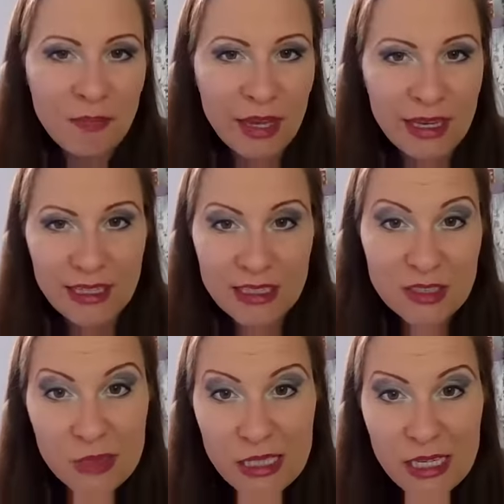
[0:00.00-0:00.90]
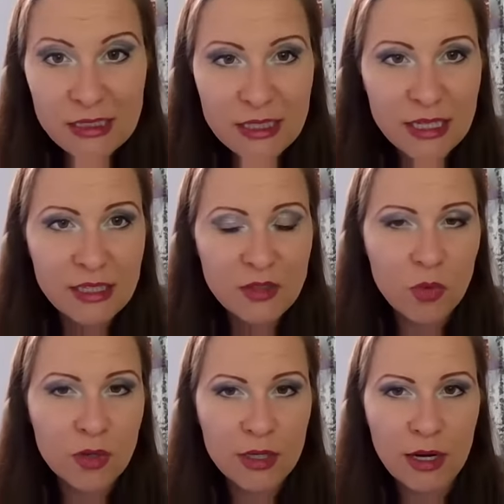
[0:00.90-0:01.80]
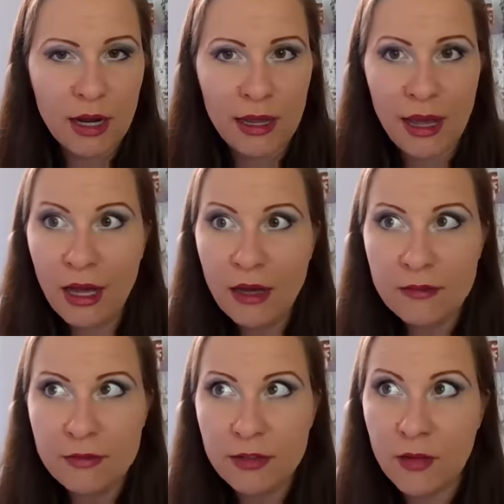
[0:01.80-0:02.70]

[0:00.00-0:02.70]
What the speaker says: had a speeding ticket, or I have